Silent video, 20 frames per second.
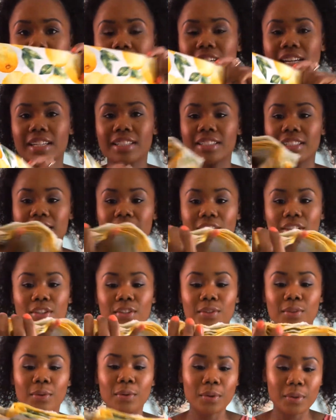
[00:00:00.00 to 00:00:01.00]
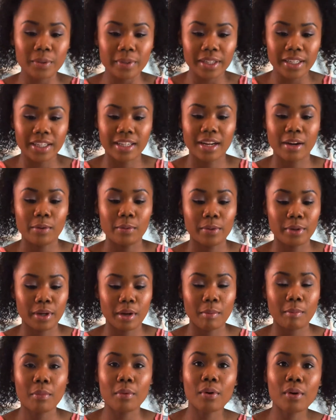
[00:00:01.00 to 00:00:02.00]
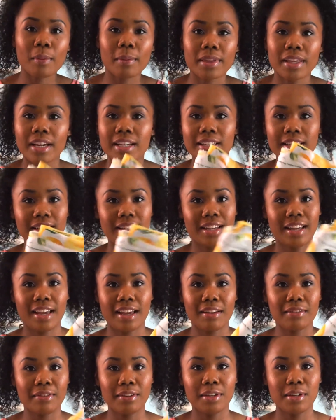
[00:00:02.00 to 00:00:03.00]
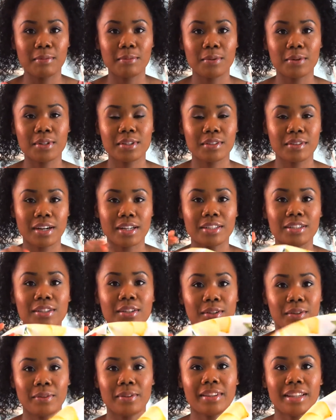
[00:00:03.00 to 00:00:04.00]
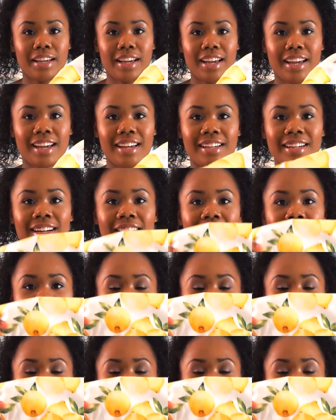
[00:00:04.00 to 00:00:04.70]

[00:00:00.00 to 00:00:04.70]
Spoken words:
and I just adore it, and I wanted more, but they didn't have any more, so I took what they had.